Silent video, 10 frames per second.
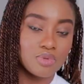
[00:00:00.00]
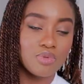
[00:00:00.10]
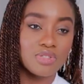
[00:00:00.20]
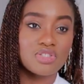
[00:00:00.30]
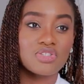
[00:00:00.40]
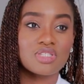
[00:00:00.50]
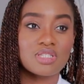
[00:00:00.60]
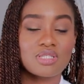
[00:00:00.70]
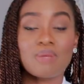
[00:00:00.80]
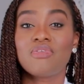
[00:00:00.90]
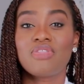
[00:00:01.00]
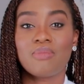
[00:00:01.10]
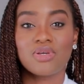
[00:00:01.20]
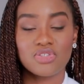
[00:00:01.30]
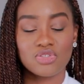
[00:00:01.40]
who are just, some of
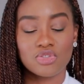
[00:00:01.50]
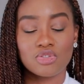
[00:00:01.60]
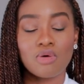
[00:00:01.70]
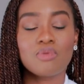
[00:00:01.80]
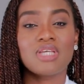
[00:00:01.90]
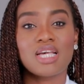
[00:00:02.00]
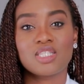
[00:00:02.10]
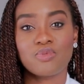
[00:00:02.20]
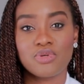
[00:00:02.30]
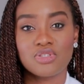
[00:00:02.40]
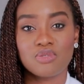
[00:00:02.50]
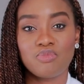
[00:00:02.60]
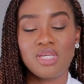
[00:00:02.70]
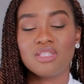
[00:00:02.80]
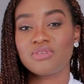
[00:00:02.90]
them are just so desperate to
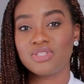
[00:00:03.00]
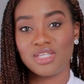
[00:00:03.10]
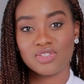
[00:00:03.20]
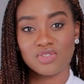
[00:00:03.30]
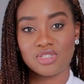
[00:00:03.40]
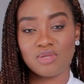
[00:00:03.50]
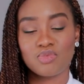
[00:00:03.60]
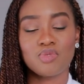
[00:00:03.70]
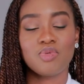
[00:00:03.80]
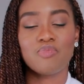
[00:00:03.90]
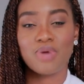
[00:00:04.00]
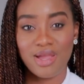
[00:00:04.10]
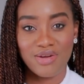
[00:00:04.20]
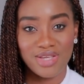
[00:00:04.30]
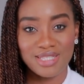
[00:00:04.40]
be in a relationship, to be
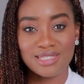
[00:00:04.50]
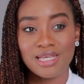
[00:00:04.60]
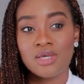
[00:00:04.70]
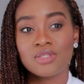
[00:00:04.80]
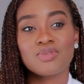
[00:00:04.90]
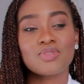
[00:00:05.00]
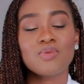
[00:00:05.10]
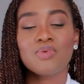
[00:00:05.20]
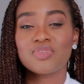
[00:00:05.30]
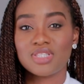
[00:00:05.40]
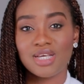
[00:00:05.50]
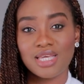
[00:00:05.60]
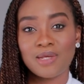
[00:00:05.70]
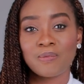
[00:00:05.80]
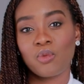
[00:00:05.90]
married. So it's almost
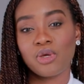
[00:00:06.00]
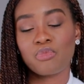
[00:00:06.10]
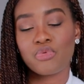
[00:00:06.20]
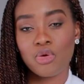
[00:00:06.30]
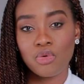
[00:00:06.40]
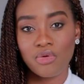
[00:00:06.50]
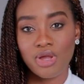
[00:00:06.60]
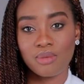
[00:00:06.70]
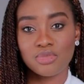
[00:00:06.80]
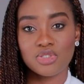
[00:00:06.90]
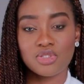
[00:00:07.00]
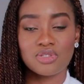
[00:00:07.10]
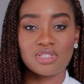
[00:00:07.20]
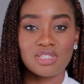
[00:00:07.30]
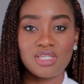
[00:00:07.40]
like we are programmed to
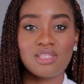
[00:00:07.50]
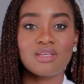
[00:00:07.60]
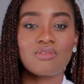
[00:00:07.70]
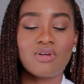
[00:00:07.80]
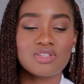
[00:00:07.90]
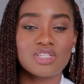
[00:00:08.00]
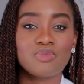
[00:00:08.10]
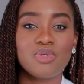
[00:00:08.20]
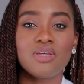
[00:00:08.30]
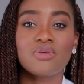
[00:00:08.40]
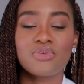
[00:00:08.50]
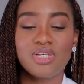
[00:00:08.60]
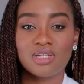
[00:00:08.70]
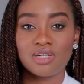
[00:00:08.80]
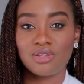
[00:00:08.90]
see the grass as being
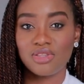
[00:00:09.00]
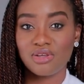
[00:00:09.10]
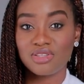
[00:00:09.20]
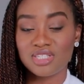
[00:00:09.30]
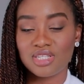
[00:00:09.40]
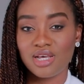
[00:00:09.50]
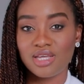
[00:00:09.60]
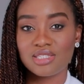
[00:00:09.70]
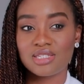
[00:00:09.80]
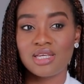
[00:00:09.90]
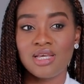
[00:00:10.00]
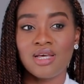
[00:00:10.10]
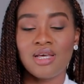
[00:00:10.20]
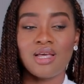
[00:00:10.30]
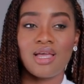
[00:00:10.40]
greener on the other side.
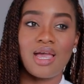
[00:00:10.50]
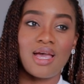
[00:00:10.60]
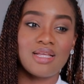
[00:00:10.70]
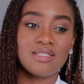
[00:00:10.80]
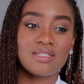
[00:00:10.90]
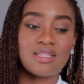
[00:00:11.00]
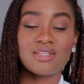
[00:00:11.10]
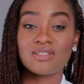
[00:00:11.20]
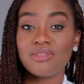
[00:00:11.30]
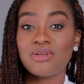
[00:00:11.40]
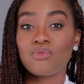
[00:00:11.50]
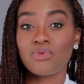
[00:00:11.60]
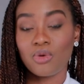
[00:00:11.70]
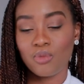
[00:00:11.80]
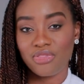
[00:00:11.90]
And there's nothing
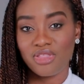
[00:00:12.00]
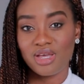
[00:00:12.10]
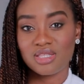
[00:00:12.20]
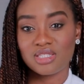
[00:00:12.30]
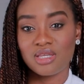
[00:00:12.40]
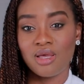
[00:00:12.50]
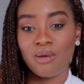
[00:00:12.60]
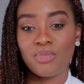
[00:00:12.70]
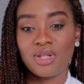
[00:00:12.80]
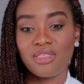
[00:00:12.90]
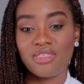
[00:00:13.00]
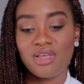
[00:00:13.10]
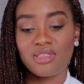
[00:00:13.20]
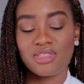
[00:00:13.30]
wrong with that. But I think